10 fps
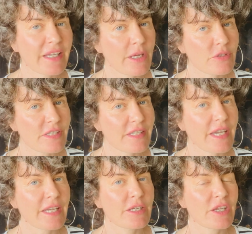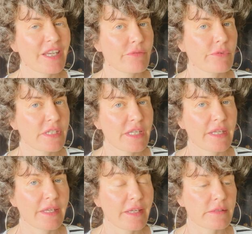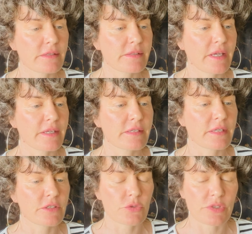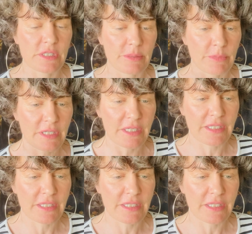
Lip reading: outside every day, exercising to stimulate